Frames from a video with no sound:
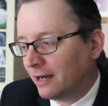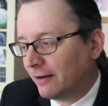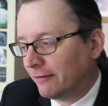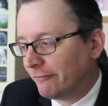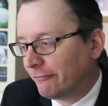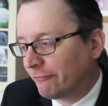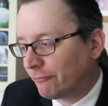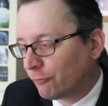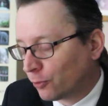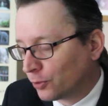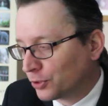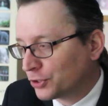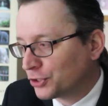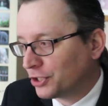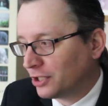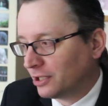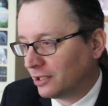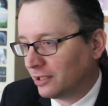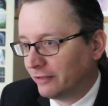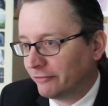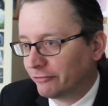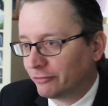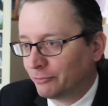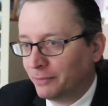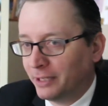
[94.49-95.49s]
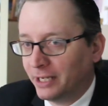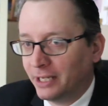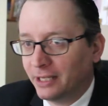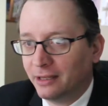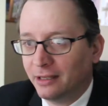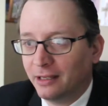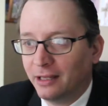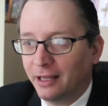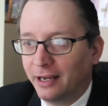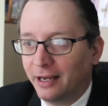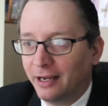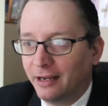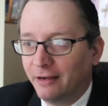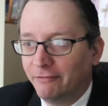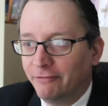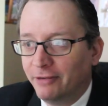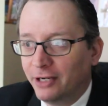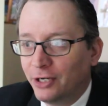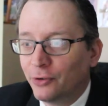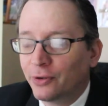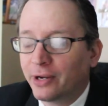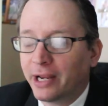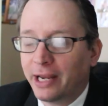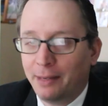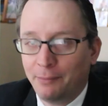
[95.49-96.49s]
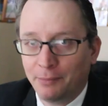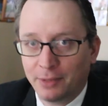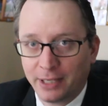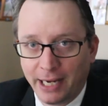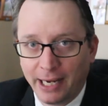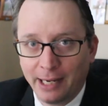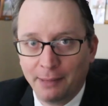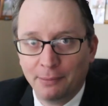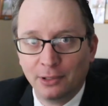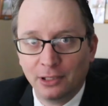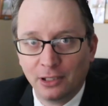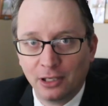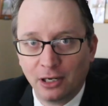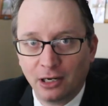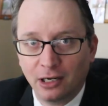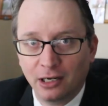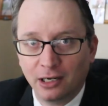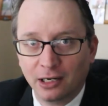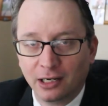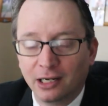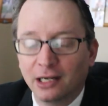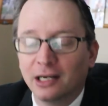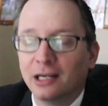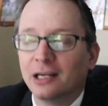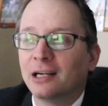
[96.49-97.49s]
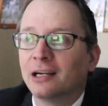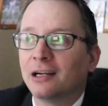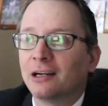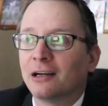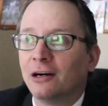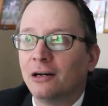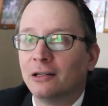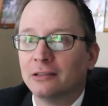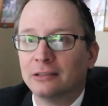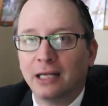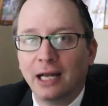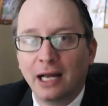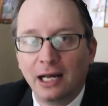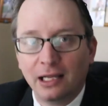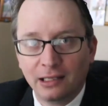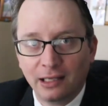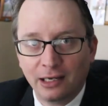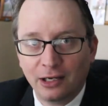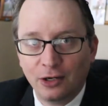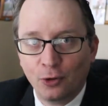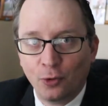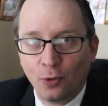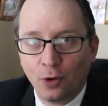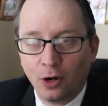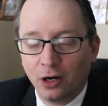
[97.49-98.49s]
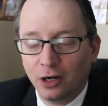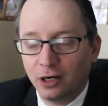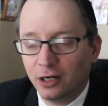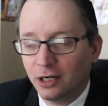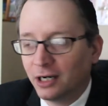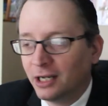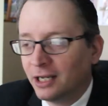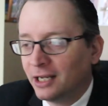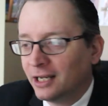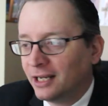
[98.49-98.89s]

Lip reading: Fortunately for me, a video game came along called LA Noire